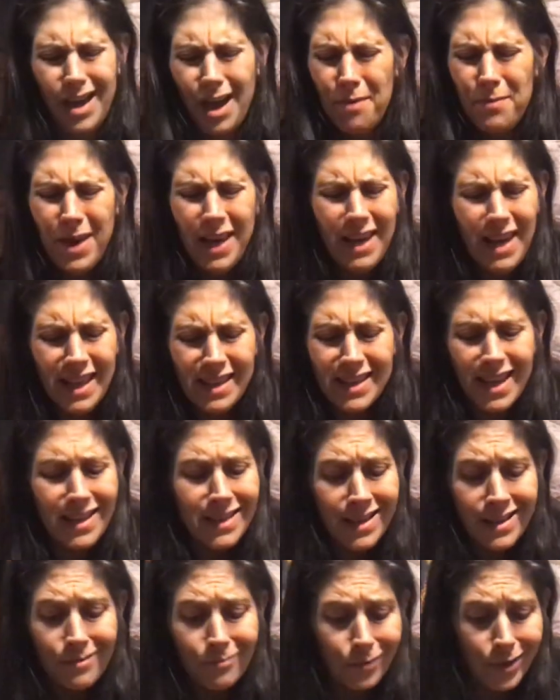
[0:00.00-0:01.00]
I mean, it
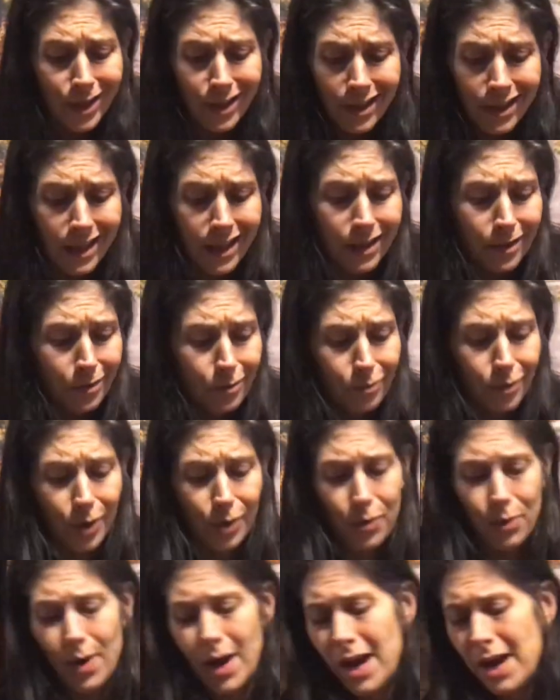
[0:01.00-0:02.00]
doesn't really
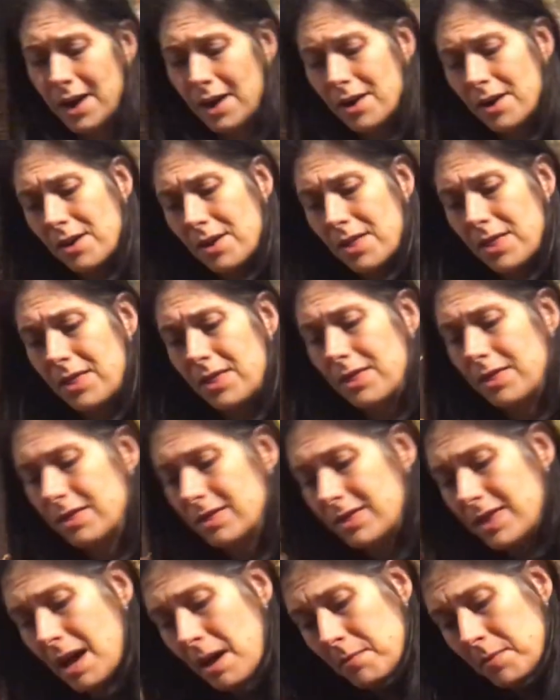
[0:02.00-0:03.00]
require
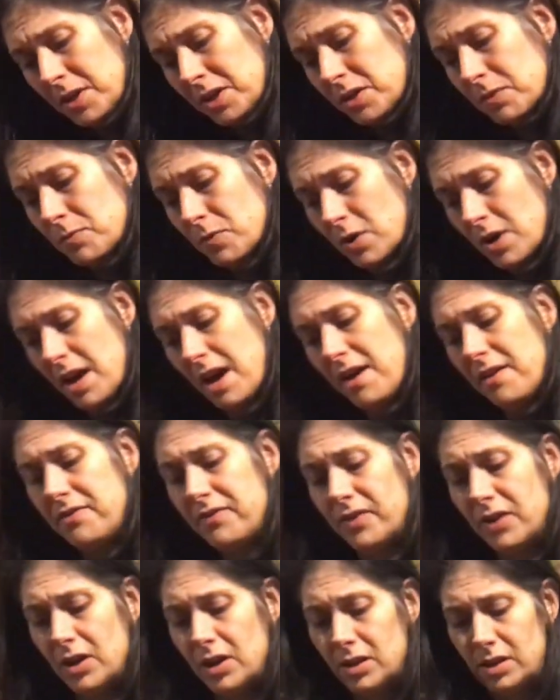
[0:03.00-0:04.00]
that much more
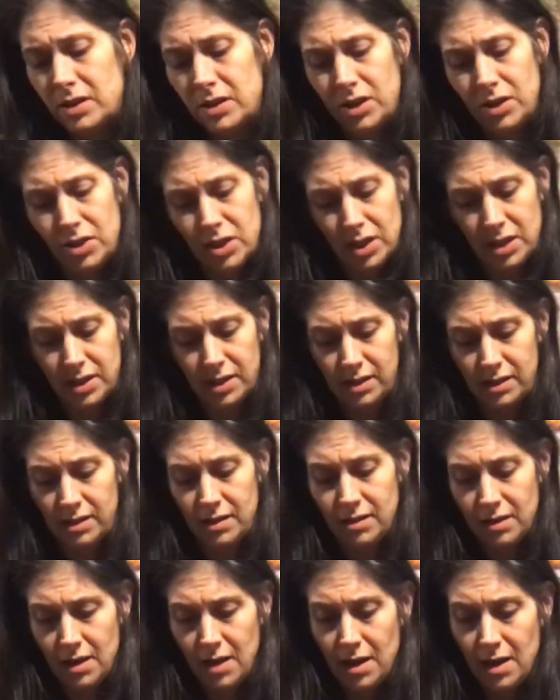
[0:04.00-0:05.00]
effort to
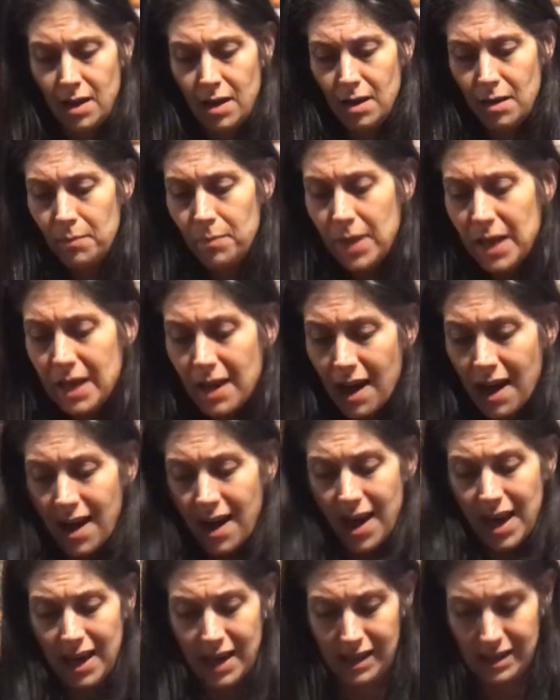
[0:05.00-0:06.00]
just be
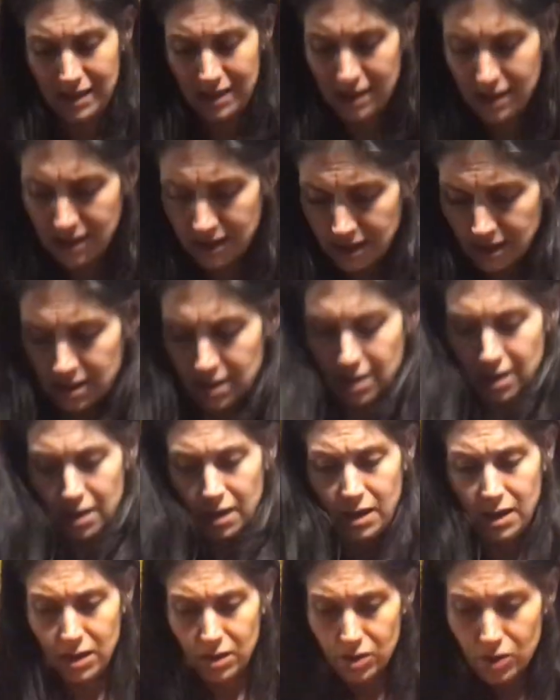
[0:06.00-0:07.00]
kind
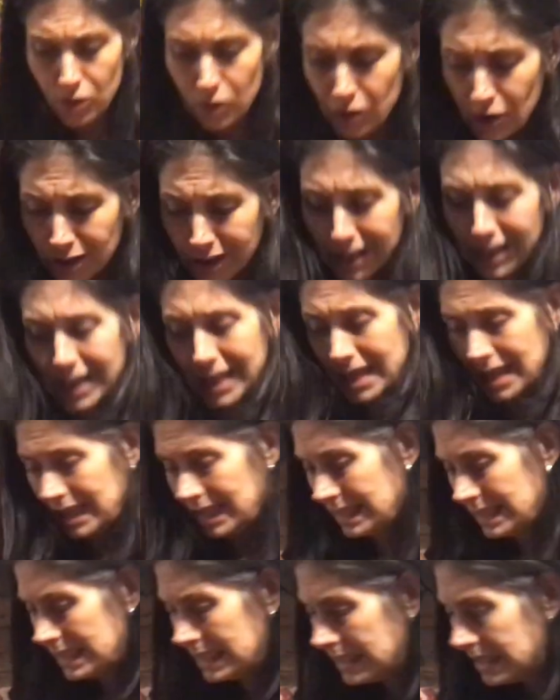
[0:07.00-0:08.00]
to your
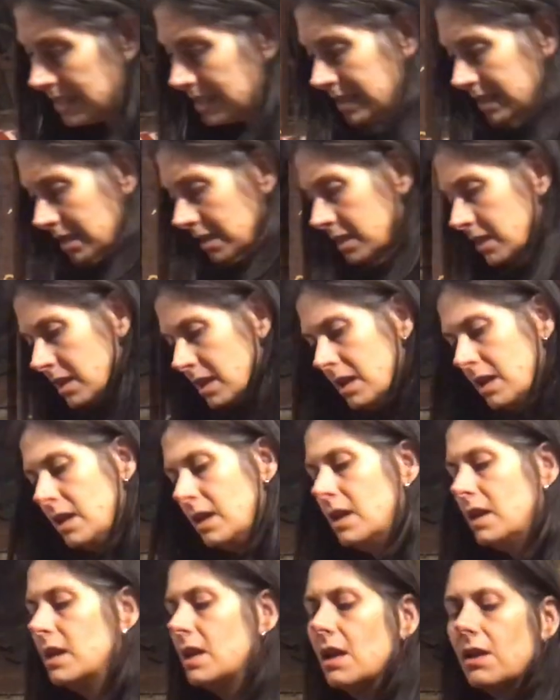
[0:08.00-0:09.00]
linens.
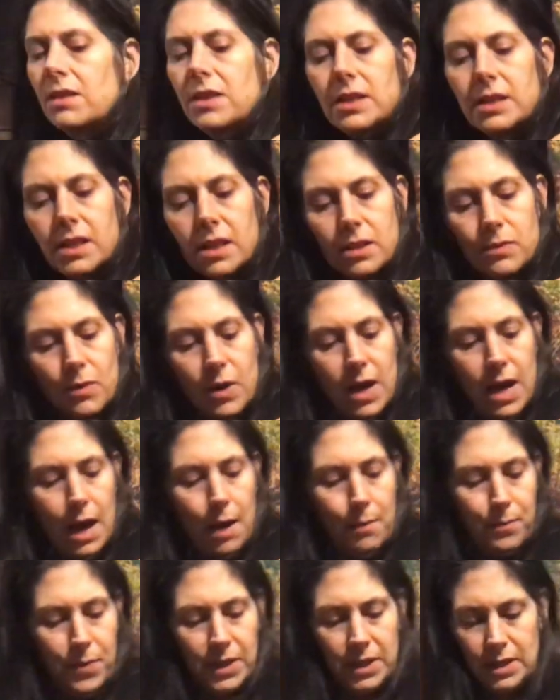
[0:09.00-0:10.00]
Now, this is what
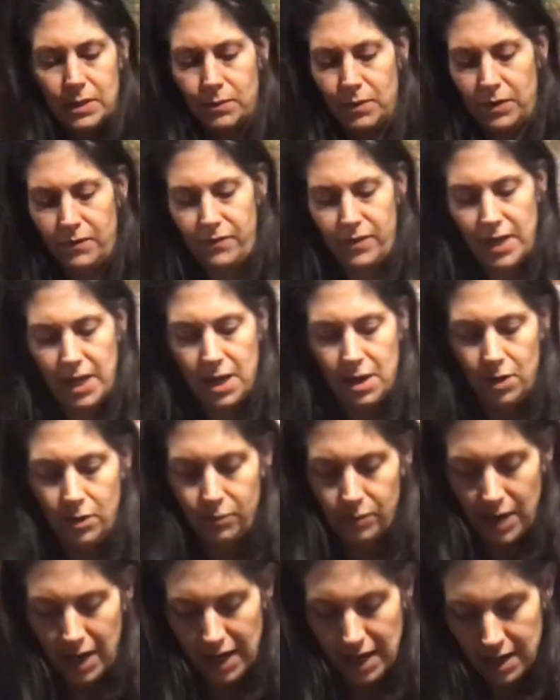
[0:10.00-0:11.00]
happens with
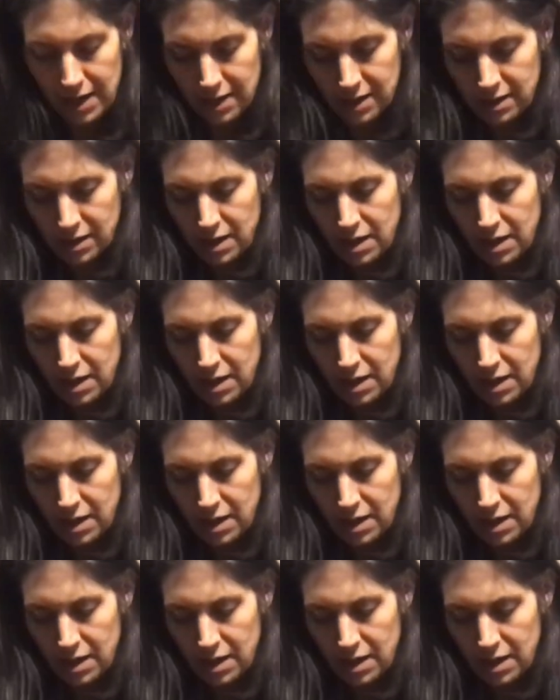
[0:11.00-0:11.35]
flannel, right?